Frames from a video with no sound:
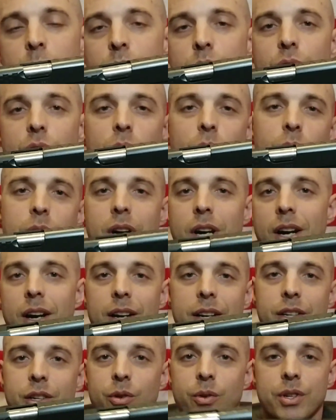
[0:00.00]
Pro,
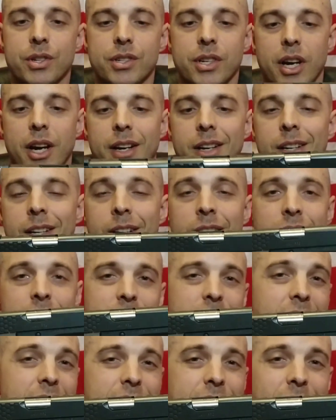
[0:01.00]
con, you decide.
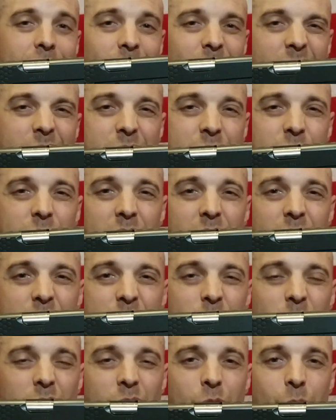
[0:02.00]
It's 1911 trigger,
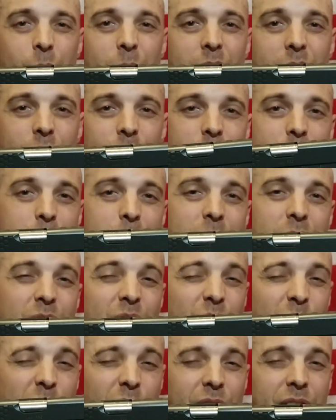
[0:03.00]
so a little bit of creep,
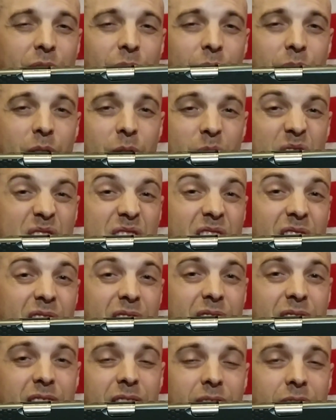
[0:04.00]
you really don't notice it
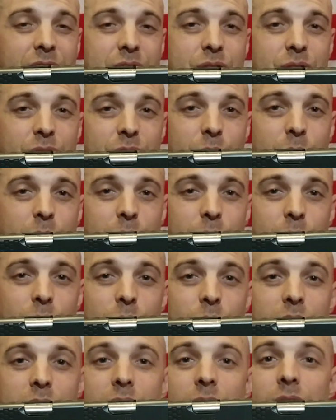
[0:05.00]
unless you're doing
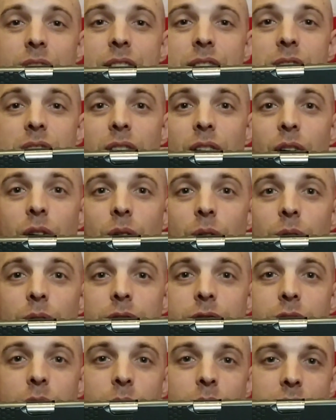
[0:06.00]
really slow
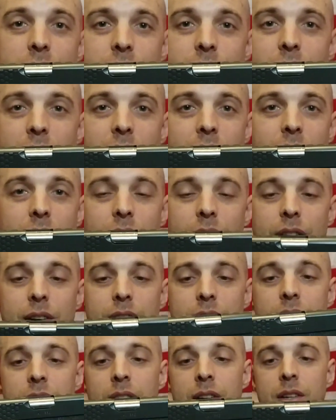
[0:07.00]
focus fire
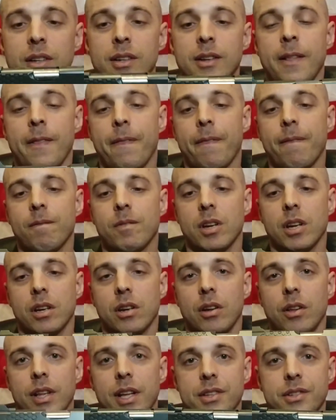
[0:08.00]
and
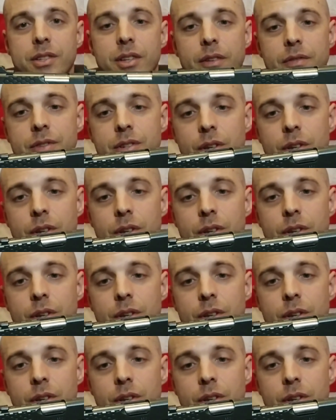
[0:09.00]
all that stuff.